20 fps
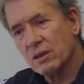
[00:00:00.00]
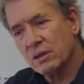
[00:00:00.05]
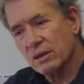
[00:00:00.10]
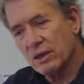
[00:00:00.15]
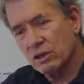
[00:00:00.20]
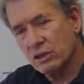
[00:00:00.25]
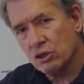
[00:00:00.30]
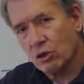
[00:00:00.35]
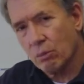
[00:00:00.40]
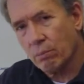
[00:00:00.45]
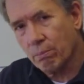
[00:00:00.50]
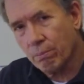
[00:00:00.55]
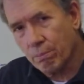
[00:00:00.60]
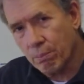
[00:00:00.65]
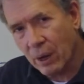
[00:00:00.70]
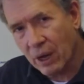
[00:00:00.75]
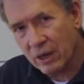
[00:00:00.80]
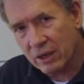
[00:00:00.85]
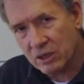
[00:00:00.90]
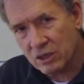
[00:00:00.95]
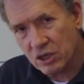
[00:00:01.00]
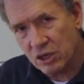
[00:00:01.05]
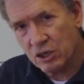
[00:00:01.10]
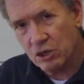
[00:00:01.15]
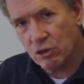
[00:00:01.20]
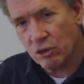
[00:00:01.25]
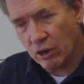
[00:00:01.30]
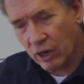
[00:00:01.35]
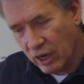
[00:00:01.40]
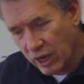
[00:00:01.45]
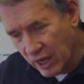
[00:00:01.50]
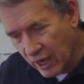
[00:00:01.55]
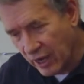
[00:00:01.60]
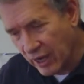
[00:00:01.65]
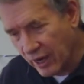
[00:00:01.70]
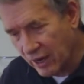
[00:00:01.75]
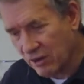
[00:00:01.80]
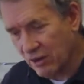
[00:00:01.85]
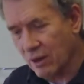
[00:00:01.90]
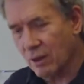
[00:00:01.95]
These are bugs in your
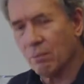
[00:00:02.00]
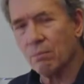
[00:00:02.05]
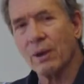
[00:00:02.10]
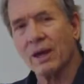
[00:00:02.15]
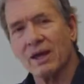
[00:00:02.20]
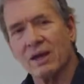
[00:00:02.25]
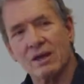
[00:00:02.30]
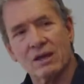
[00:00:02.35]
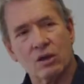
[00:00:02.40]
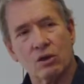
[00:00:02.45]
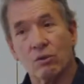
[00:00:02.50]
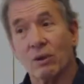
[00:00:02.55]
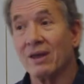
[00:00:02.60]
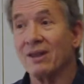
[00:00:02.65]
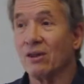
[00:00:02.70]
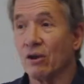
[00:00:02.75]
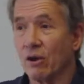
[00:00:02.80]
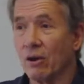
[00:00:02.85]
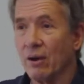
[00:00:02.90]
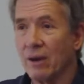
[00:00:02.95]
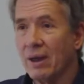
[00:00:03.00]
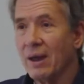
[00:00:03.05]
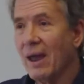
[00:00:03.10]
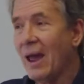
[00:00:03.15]
gut that make you either